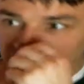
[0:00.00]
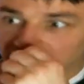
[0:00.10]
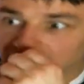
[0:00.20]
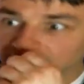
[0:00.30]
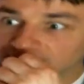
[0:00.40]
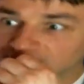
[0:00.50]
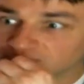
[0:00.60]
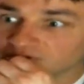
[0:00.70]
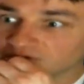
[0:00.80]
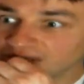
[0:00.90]
and the tape
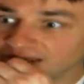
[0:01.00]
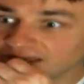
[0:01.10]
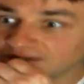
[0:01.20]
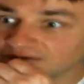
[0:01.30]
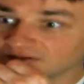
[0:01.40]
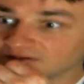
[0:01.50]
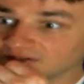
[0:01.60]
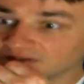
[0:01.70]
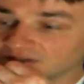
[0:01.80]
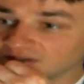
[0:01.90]
recorder had
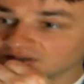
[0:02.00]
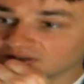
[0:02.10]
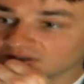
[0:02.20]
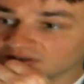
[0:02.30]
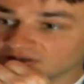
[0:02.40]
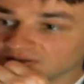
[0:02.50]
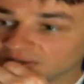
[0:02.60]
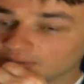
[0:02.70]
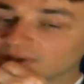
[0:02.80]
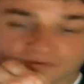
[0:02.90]
the
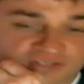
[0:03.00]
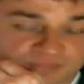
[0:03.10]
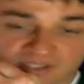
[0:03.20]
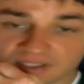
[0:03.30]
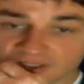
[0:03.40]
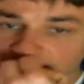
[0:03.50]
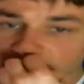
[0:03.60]
mother speaking,